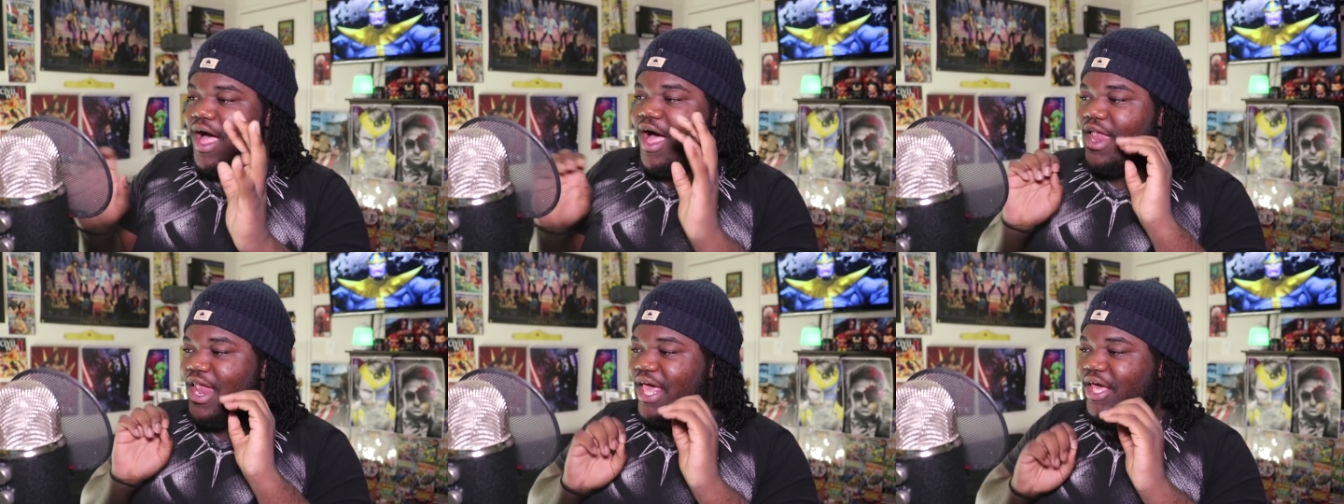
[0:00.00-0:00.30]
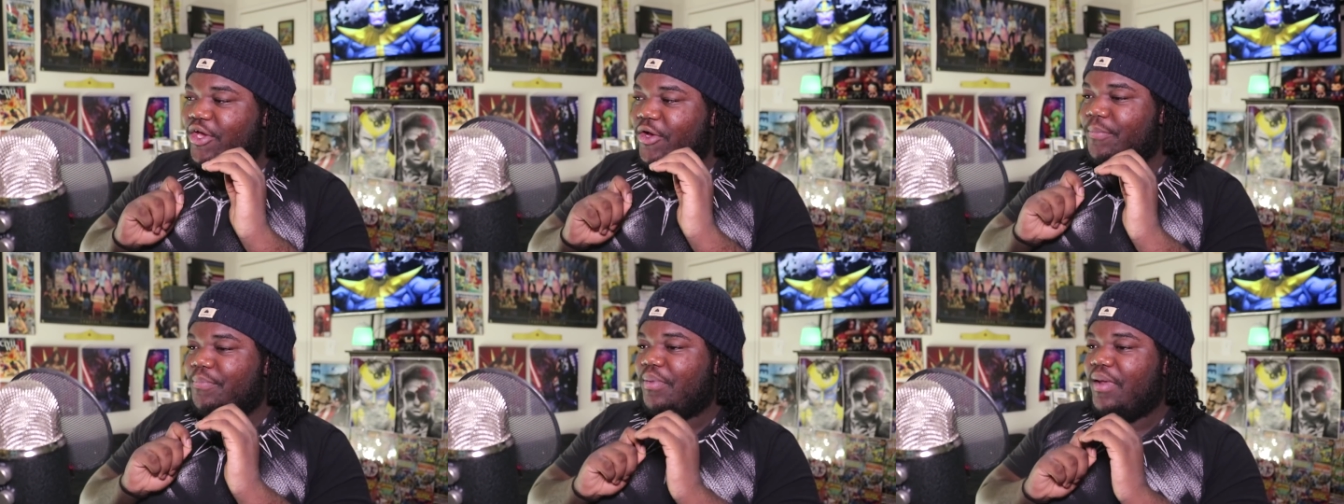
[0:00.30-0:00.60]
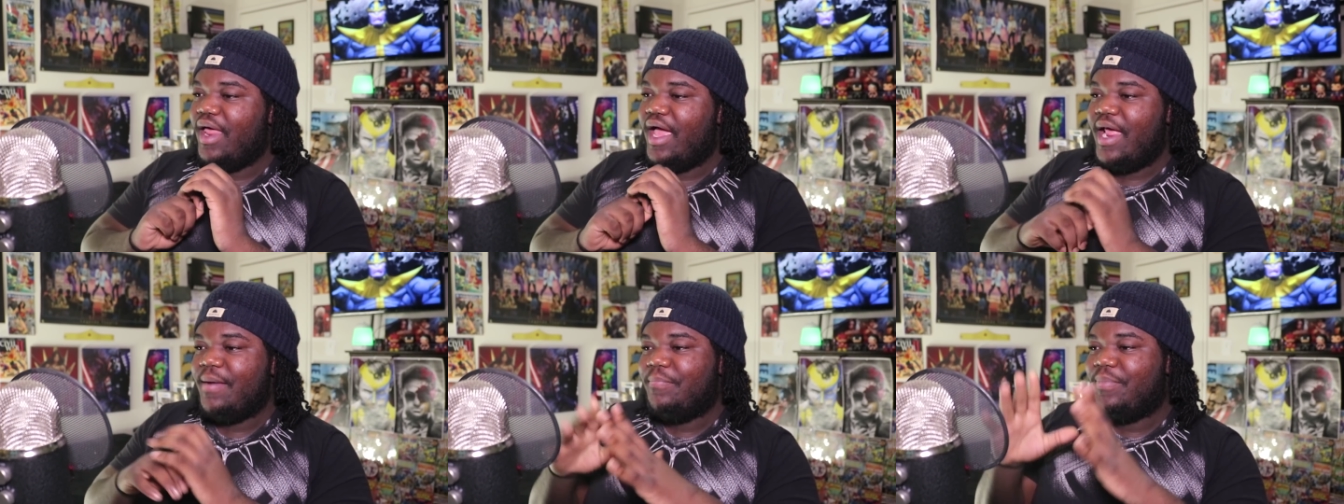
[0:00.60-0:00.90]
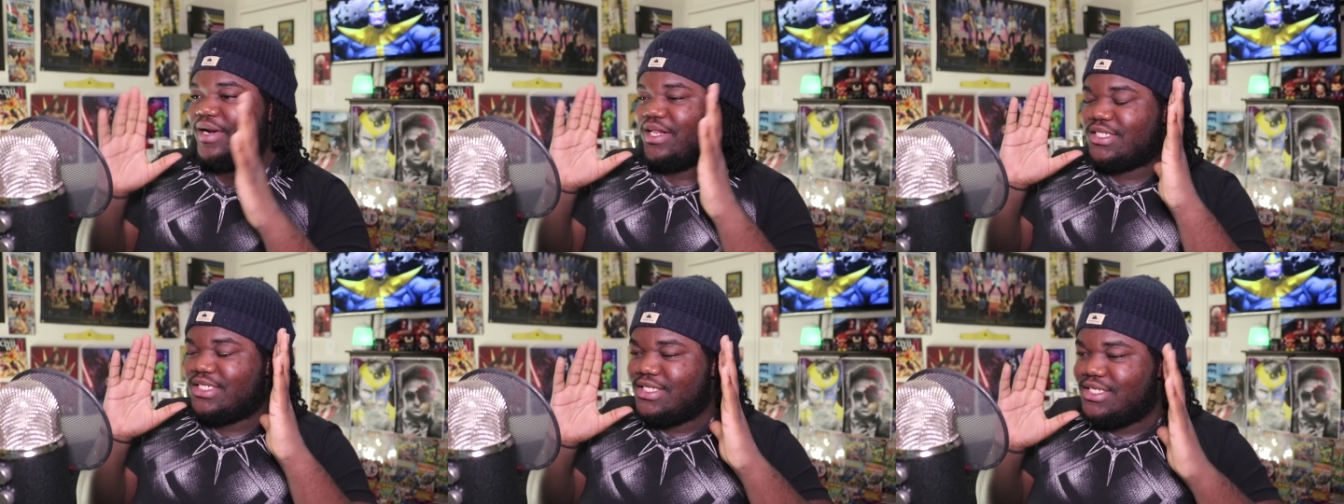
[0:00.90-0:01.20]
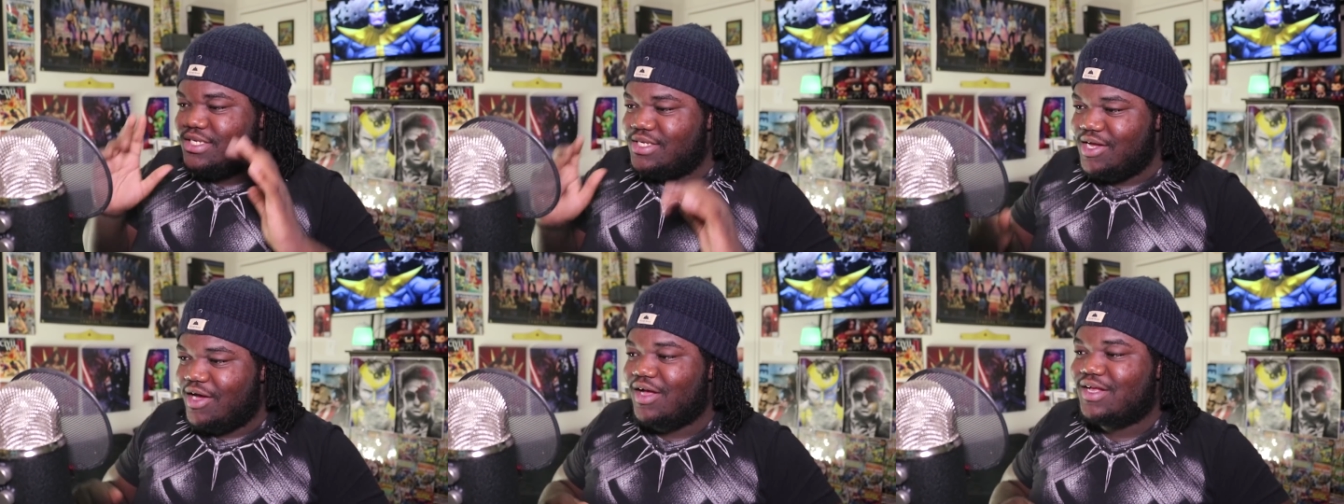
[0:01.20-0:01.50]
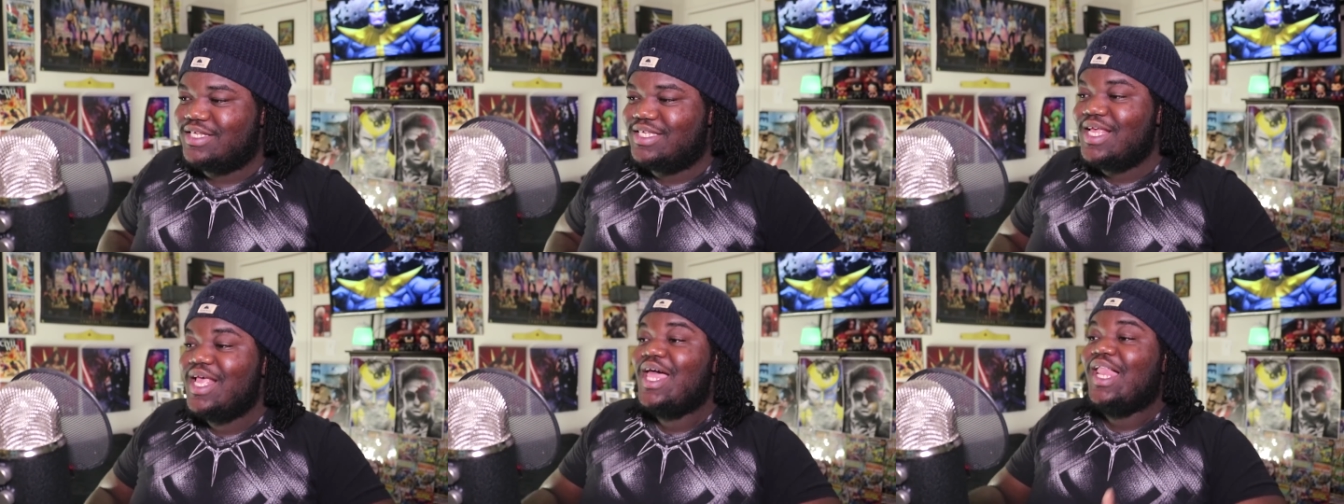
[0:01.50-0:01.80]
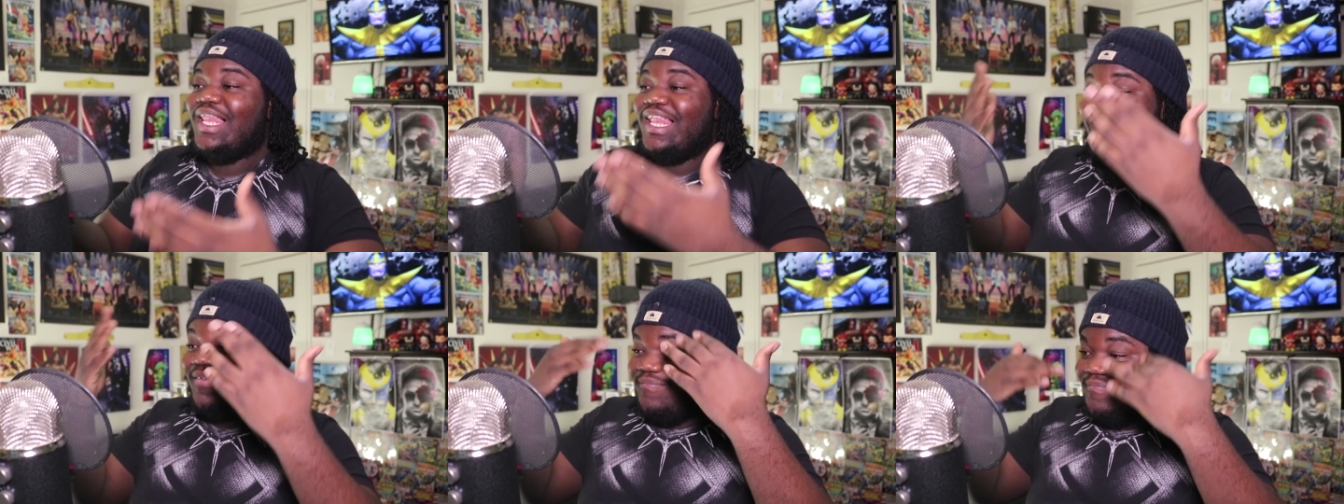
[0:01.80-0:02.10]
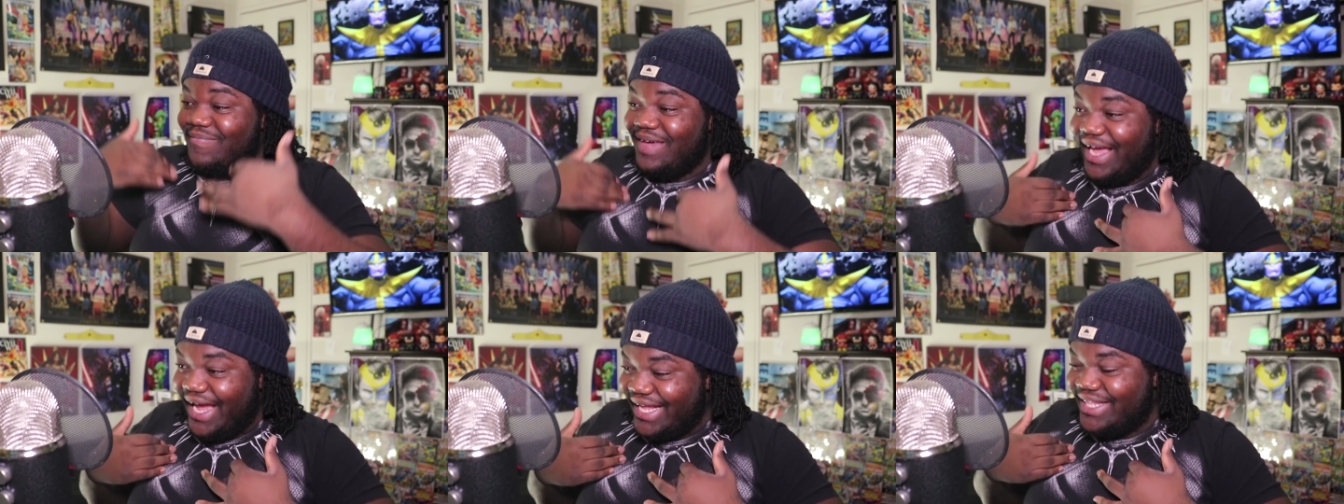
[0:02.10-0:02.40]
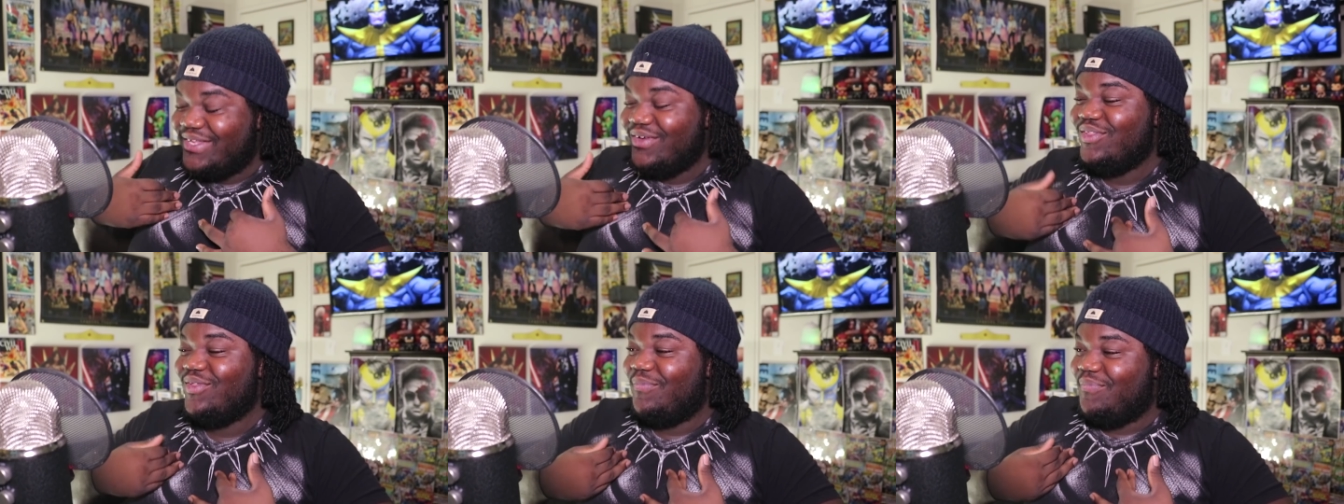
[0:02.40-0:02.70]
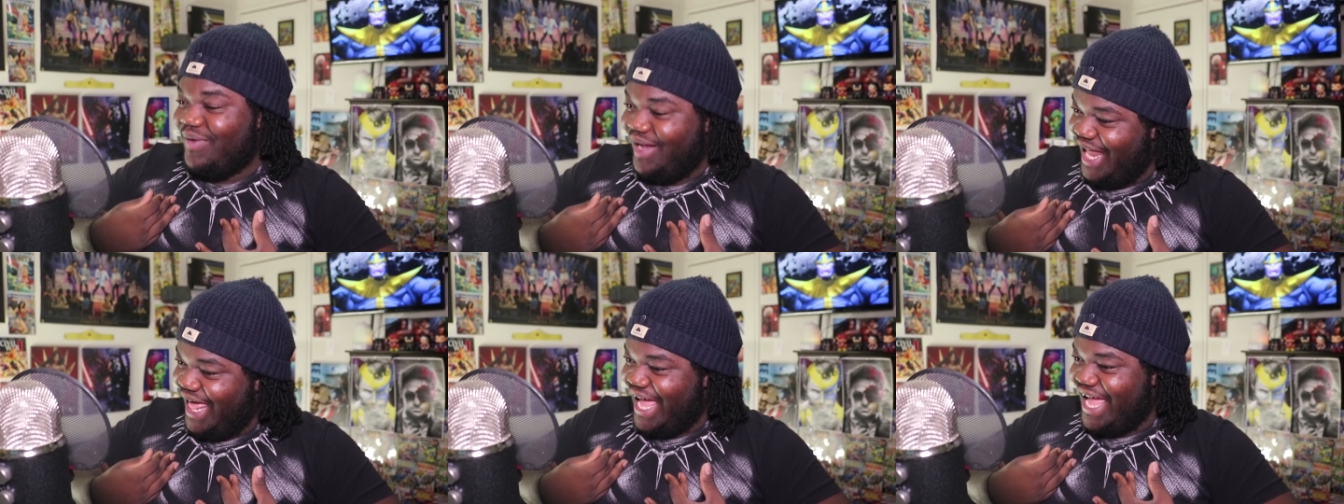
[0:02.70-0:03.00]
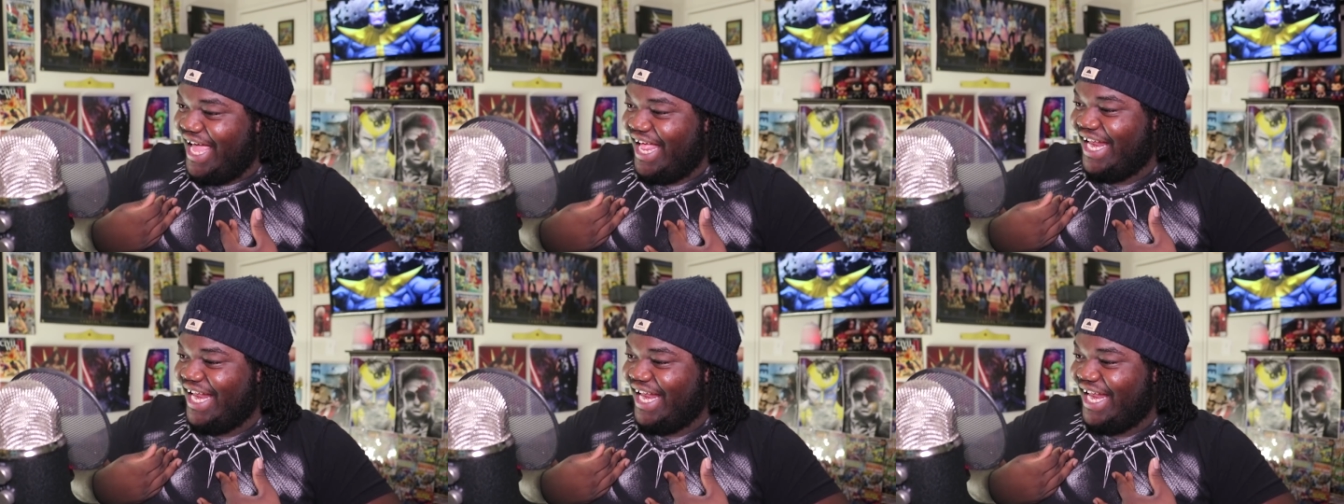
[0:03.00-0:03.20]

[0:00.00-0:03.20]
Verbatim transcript: I like your plan, but it sucks. Let me do the plan,